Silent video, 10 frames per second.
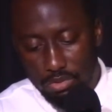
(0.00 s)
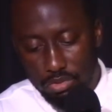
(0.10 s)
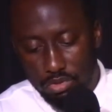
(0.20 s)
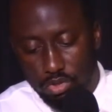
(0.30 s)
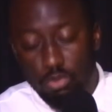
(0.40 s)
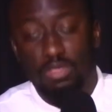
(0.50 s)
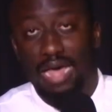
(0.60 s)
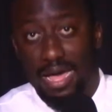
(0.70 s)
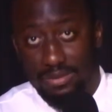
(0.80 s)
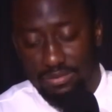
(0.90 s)
do
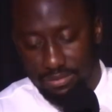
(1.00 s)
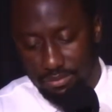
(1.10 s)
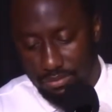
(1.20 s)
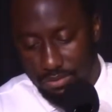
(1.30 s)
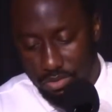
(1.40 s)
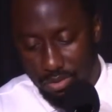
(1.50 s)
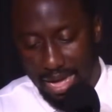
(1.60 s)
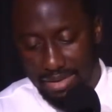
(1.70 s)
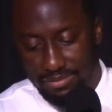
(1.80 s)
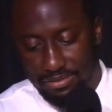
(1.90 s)
that, you
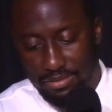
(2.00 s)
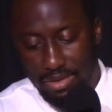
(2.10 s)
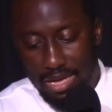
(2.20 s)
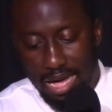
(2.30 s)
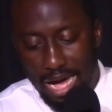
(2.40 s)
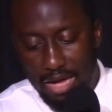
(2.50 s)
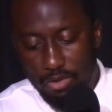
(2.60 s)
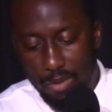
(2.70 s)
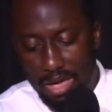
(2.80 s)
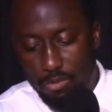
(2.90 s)
ask? How
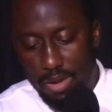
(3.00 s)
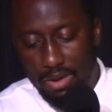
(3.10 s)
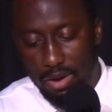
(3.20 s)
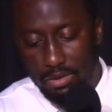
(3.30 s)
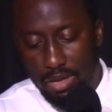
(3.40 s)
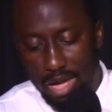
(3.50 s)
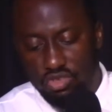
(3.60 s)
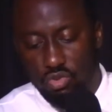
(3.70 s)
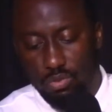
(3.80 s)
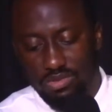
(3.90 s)
do I wait on God
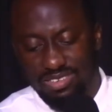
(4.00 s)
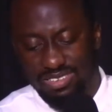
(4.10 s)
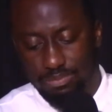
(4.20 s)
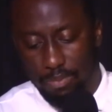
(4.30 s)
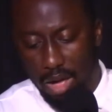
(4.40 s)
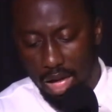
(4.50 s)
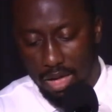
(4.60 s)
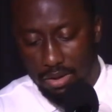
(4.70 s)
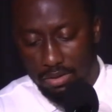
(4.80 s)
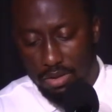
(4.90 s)
to
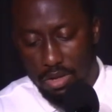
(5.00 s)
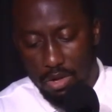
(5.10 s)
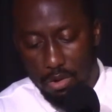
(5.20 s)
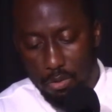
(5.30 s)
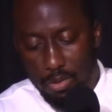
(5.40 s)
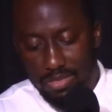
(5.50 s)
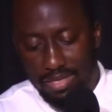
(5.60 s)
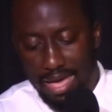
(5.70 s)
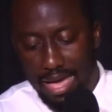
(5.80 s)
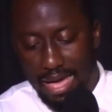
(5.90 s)
respond with
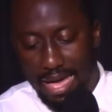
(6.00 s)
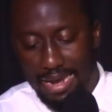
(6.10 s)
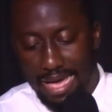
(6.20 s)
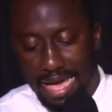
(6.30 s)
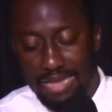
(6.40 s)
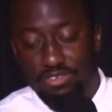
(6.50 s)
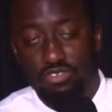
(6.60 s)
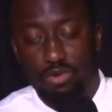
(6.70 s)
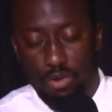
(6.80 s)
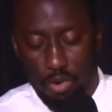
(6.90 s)
an
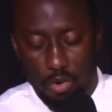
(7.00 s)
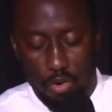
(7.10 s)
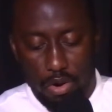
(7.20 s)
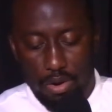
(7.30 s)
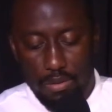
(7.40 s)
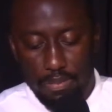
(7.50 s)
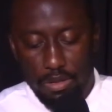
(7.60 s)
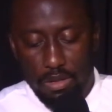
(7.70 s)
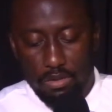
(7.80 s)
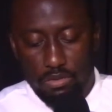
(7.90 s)
answer or
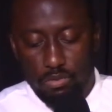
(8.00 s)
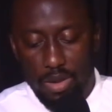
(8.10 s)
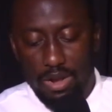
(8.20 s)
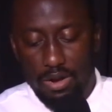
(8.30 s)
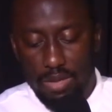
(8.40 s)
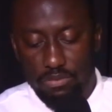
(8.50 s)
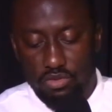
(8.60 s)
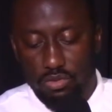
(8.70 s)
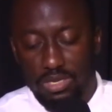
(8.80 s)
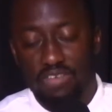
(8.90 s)
wait on Him
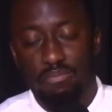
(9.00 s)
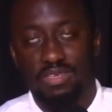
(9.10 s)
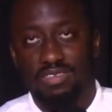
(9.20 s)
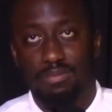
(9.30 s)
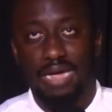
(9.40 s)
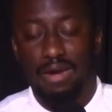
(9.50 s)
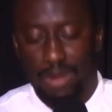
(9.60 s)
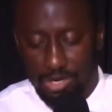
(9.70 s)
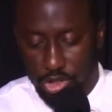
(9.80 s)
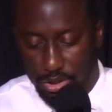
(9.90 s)
to give me some
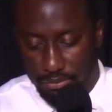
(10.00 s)
direction?